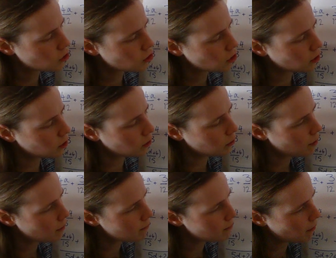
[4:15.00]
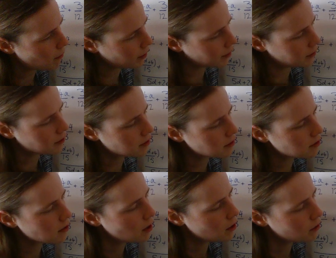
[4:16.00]
as 2
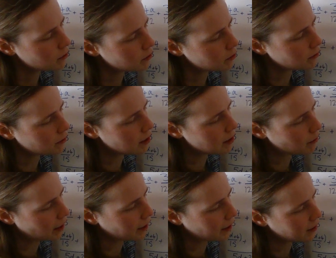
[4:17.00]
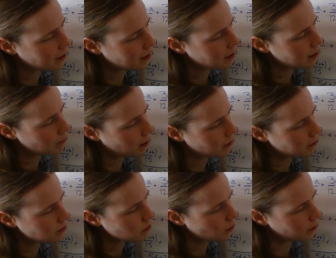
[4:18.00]
minus 3 bracket e
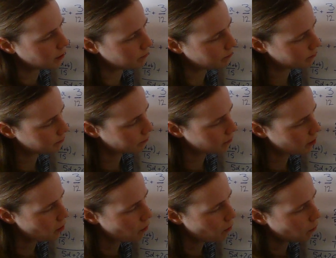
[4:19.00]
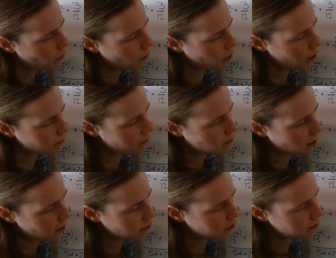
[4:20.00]
minus 1 all over
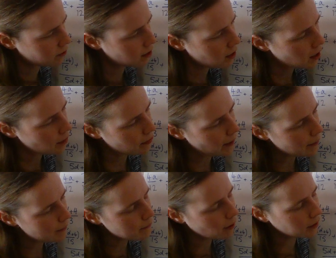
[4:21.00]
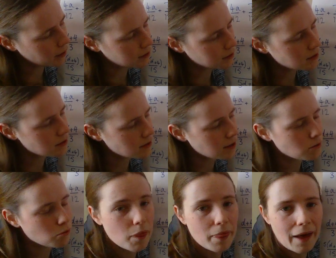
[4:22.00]
12. That minus
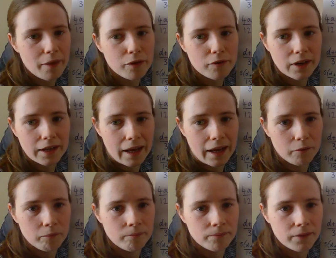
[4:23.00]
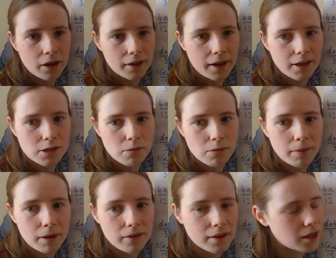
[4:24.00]
is with that 3 now. Okay, so
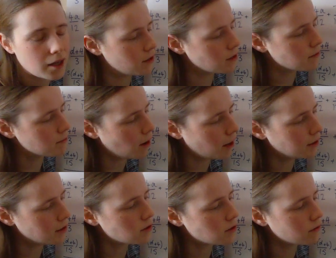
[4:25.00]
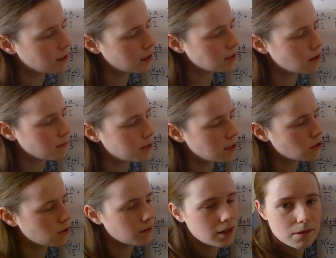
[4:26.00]
I'm going to think of it as minus 3 times
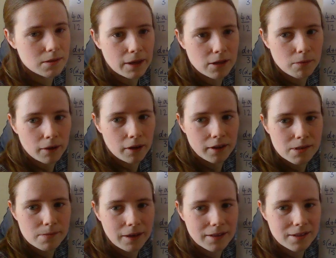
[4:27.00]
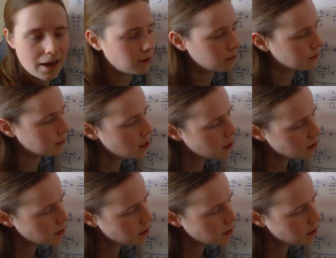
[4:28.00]
each of these bits when I expand it out.